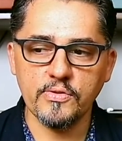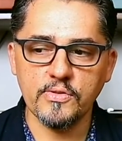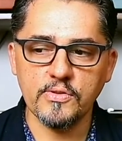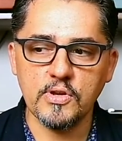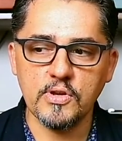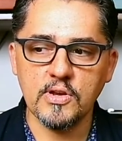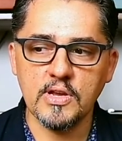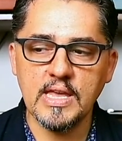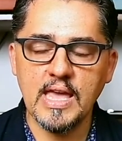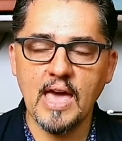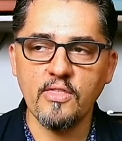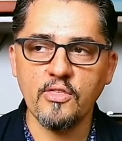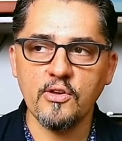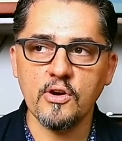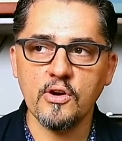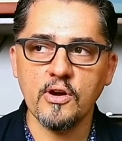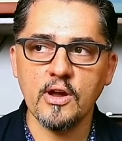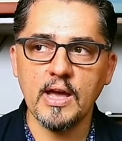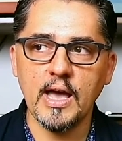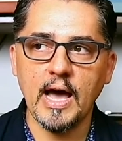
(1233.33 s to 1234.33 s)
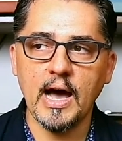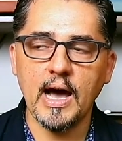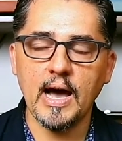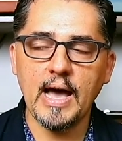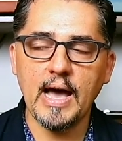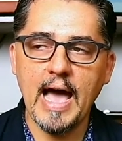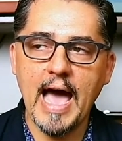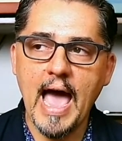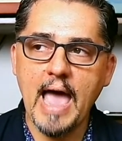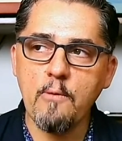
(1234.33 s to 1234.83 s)
together.
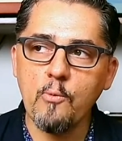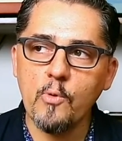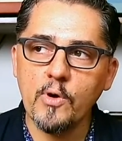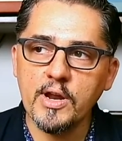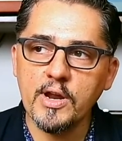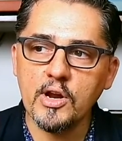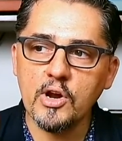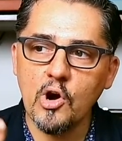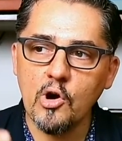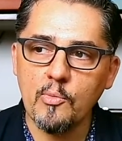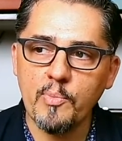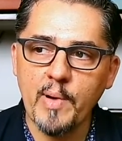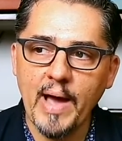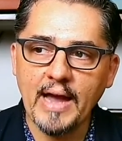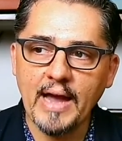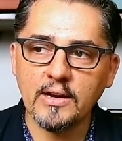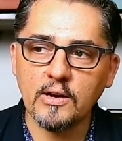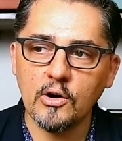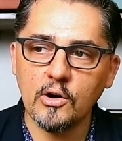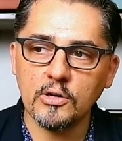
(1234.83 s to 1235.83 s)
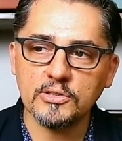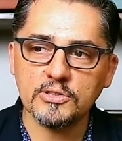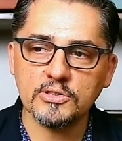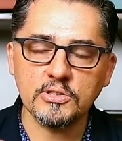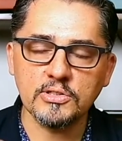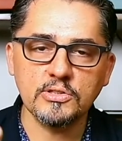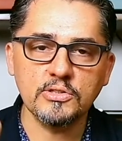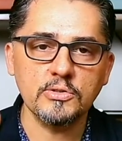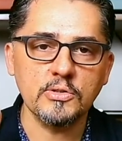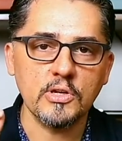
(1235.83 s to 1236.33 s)
I want to go back
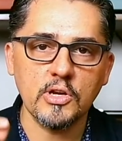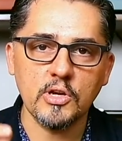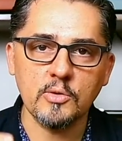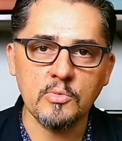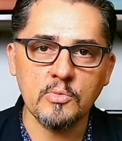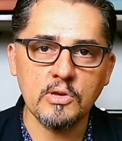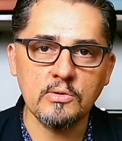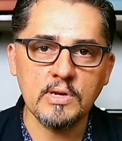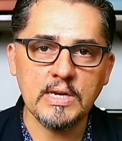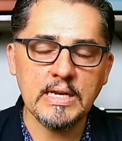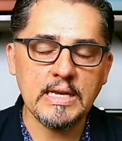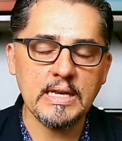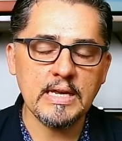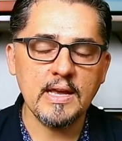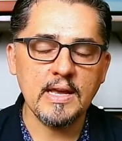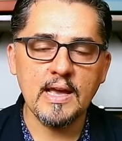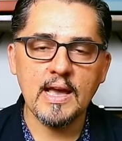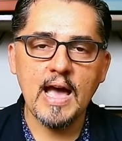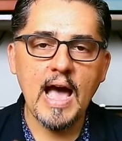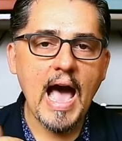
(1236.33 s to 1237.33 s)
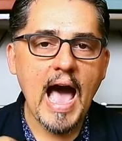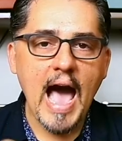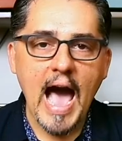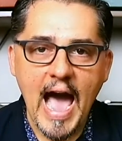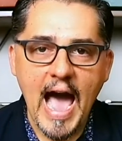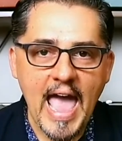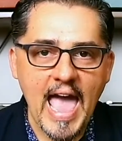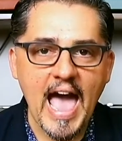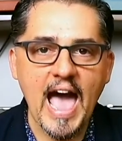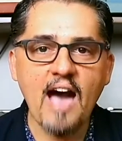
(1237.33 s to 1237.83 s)
also to the community.
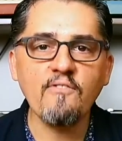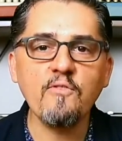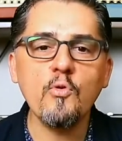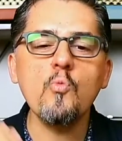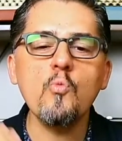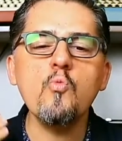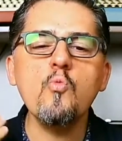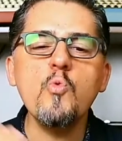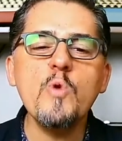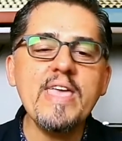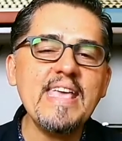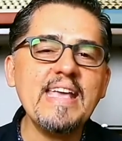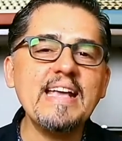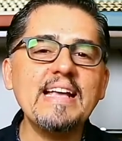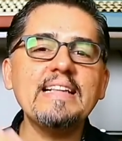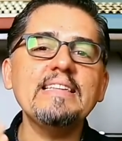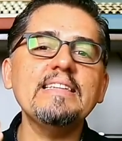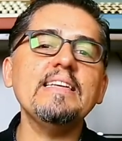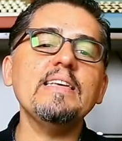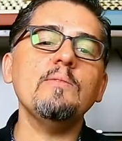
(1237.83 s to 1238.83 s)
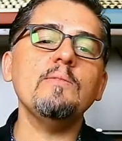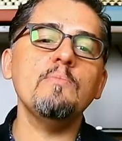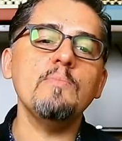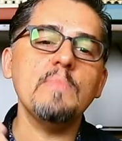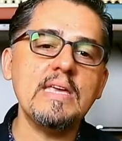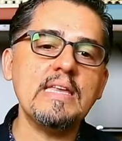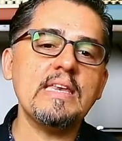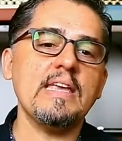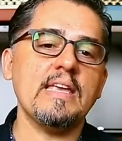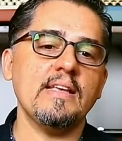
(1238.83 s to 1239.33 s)
I have weekly
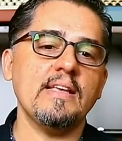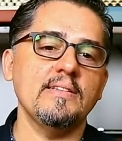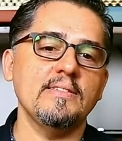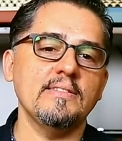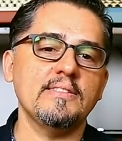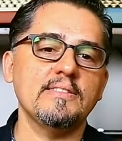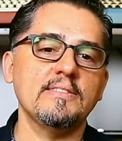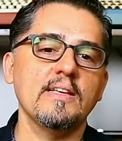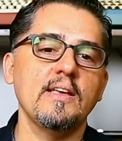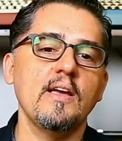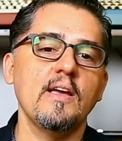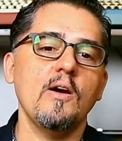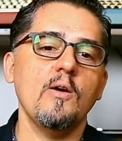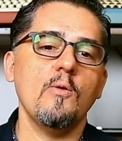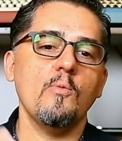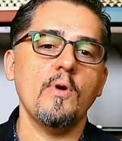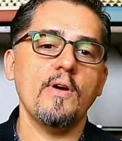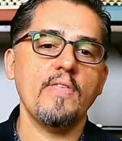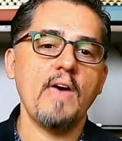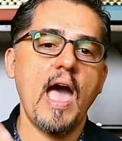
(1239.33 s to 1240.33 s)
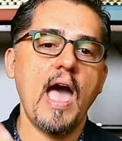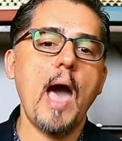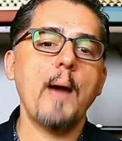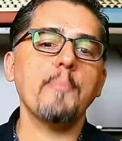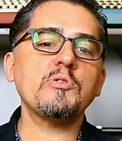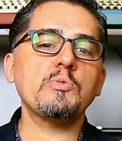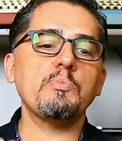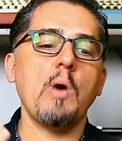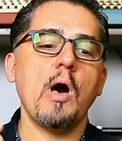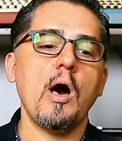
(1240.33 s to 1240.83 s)
meetings with
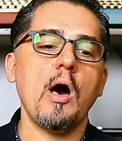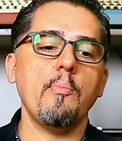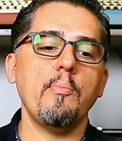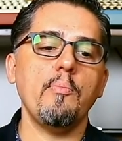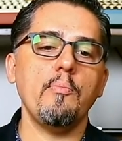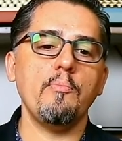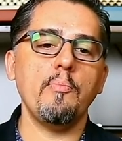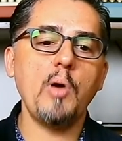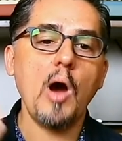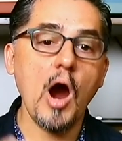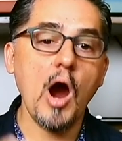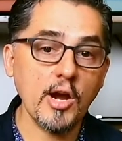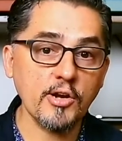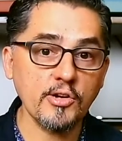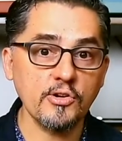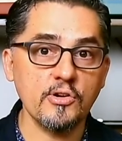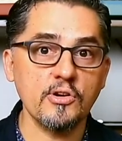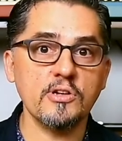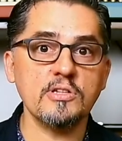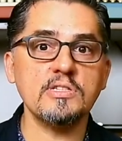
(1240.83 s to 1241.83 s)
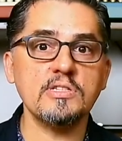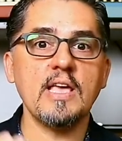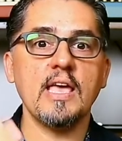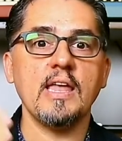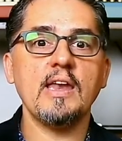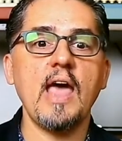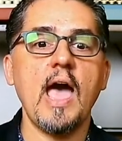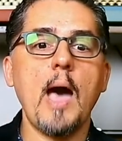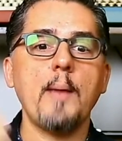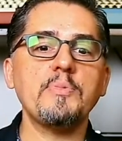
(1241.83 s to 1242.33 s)
HubSpot partners
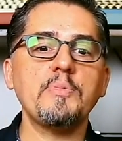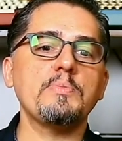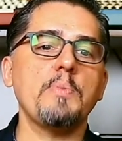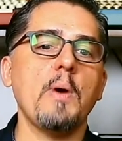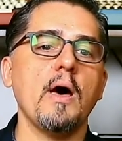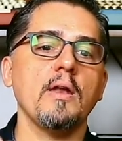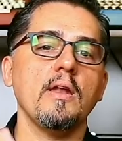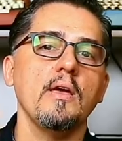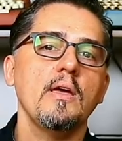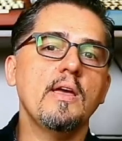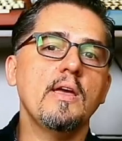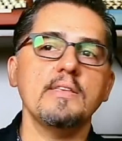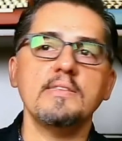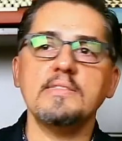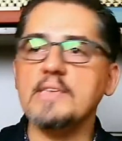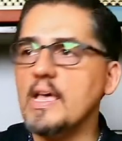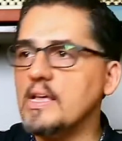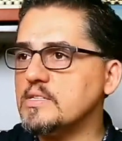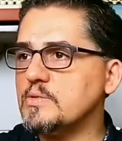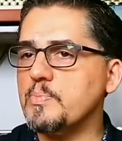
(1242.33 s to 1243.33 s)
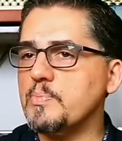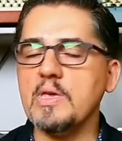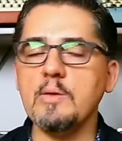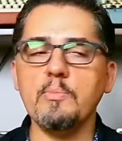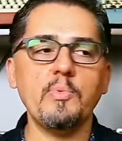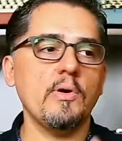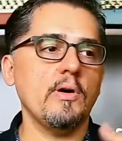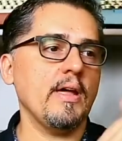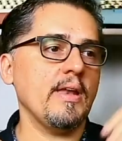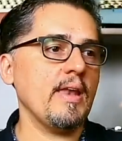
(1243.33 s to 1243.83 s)
and HubSpot
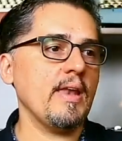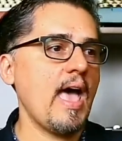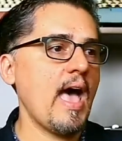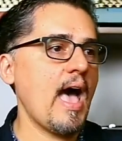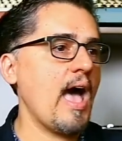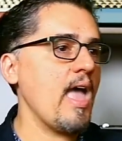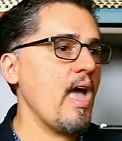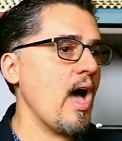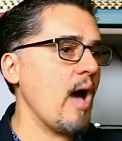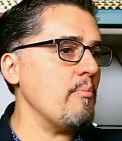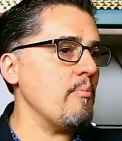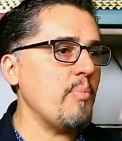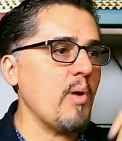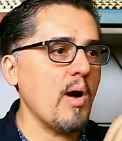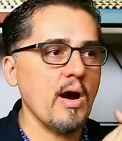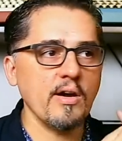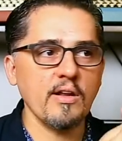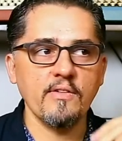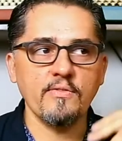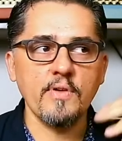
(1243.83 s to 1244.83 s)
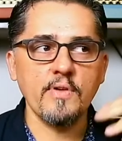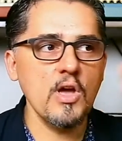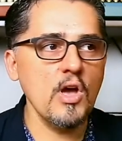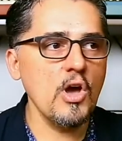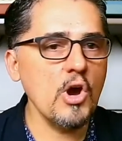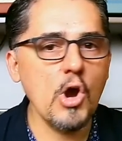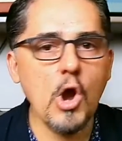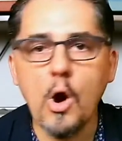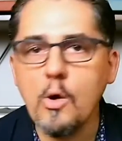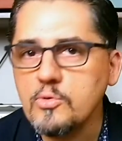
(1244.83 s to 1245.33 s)
salespeople, and I'm part of
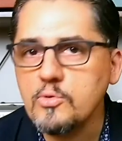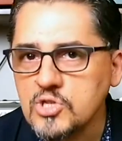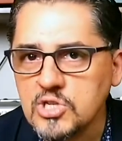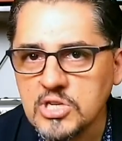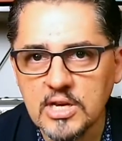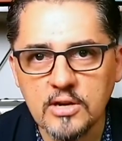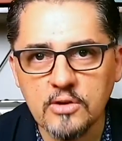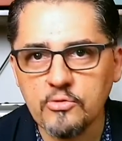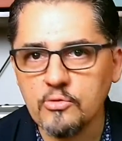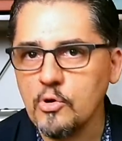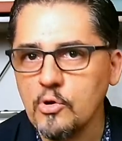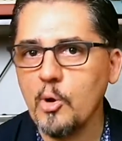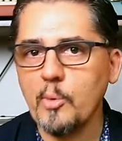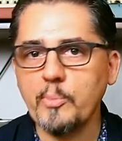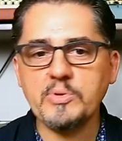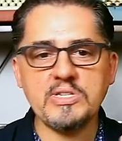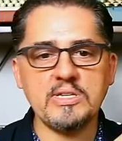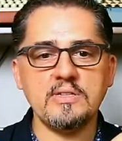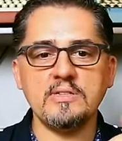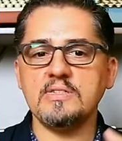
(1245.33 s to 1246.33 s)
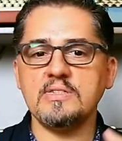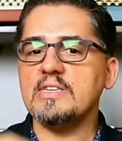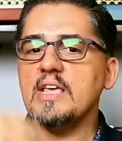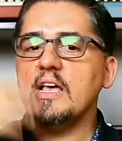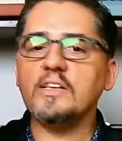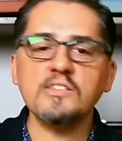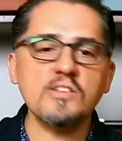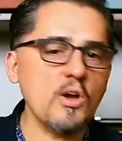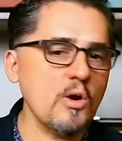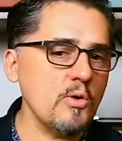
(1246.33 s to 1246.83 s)
coaching groups and
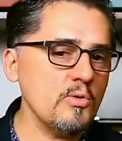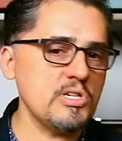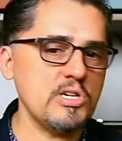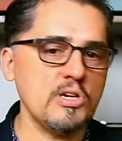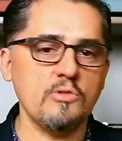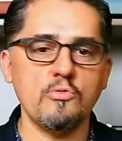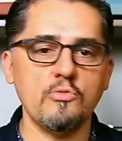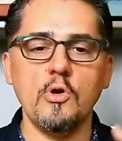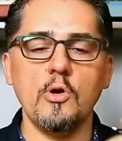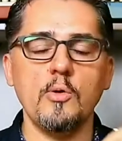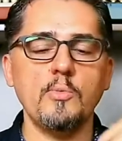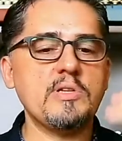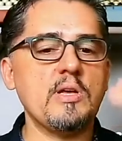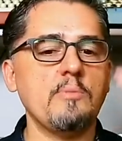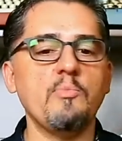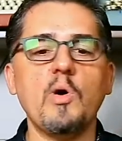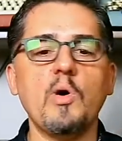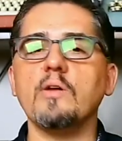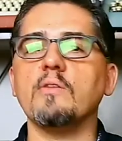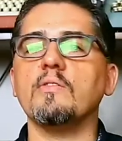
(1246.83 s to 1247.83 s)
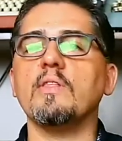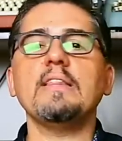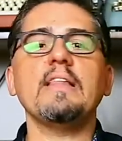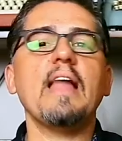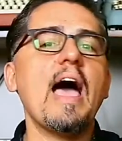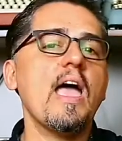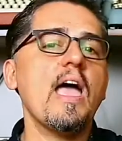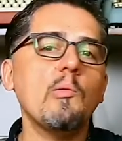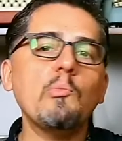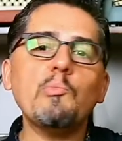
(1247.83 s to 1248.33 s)
sales coaching groups. I'm part of the
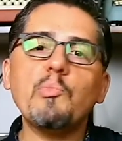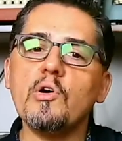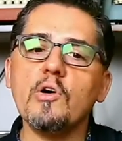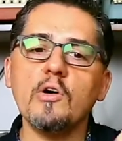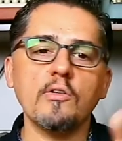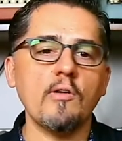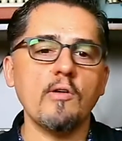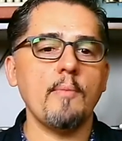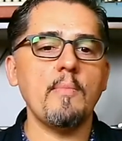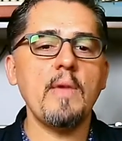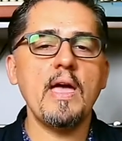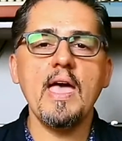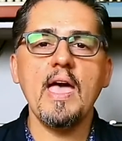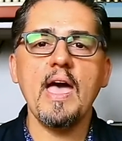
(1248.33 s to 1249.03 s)
Lion program.